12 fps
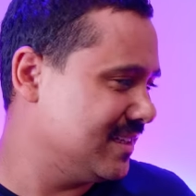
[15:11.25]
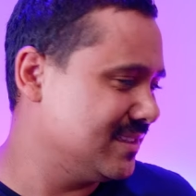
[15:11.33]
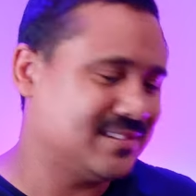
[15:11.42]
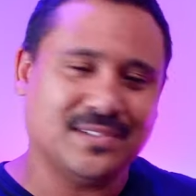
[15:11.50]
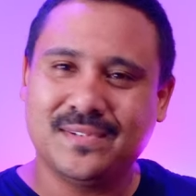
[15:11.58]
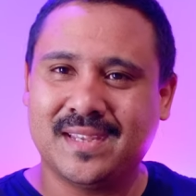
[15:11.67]

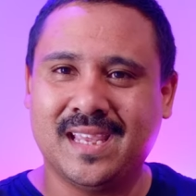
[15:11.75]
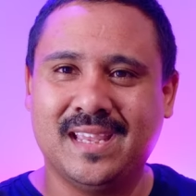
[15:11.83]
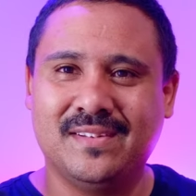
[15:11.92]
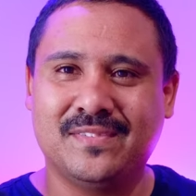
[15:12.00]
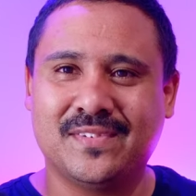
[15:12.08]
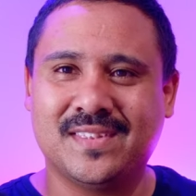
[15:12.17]
so
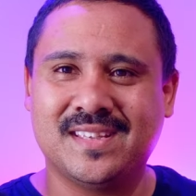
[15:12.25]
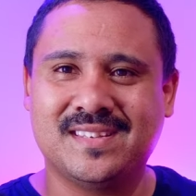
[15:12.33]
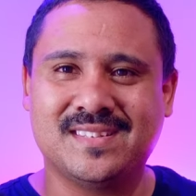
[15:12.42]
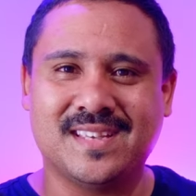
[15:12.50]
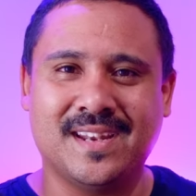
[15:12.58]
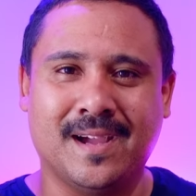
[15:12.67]
keen for this
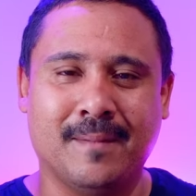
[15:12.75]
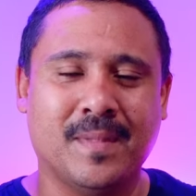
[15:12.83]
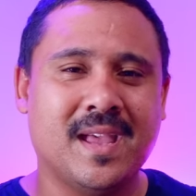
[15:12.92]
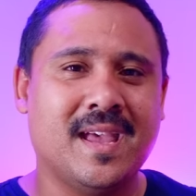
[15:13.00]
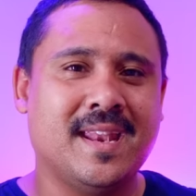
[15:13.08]
setup.